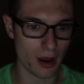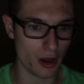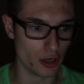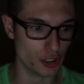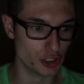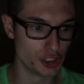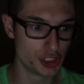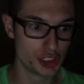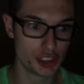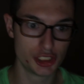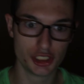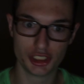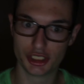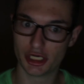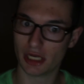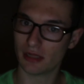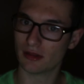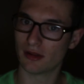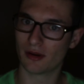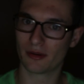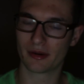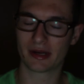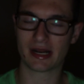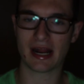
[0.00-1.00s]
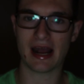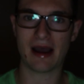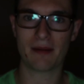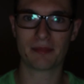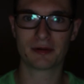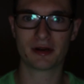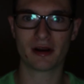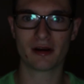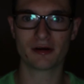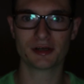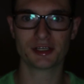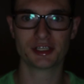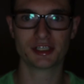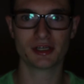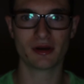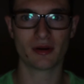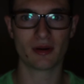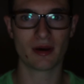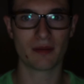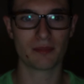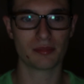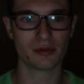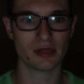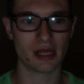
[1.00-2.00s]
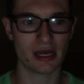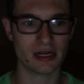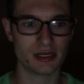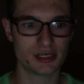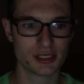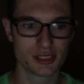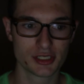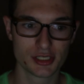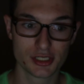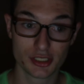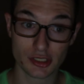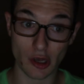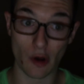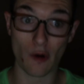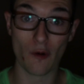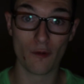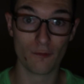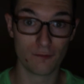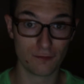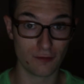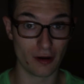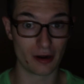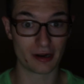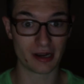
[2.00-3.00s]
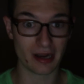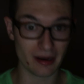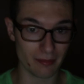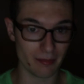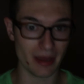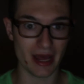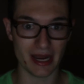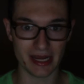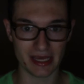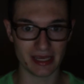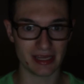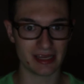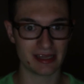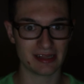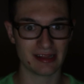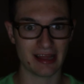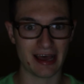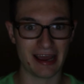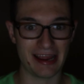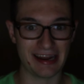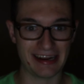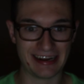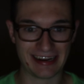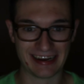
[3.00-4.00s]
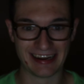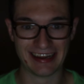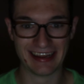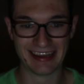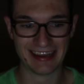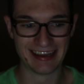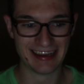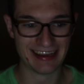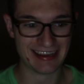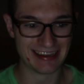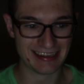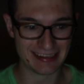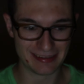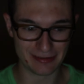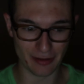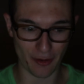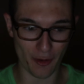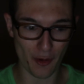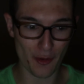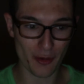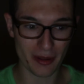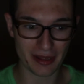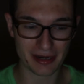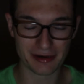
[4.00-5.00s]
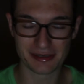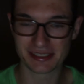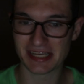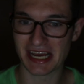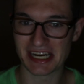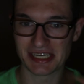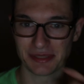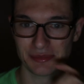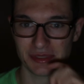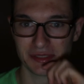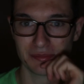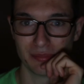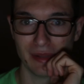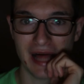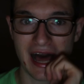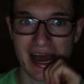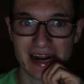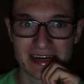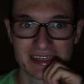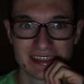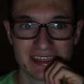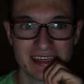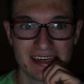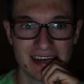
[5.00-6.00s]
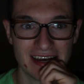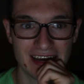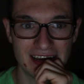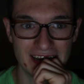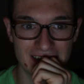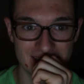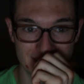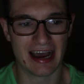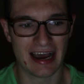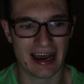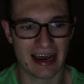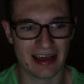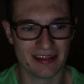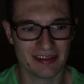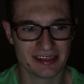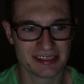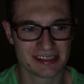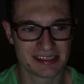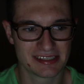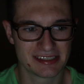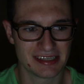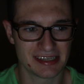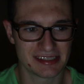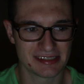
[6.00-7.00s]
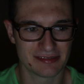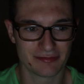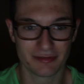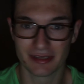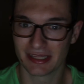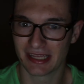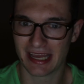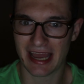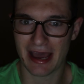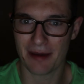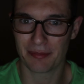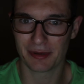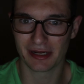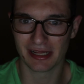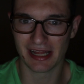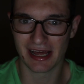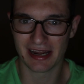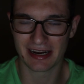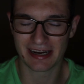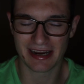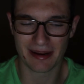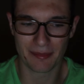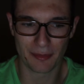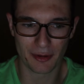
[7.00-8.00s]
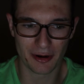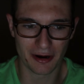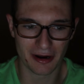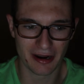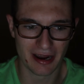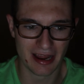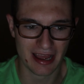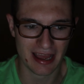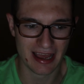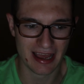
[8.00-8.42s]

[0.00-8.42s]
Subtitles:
a shitload of cop cars showed up, like so fucking many. Like, the whole intersection was blocked. This doesn't really happen a lot in Kenmore.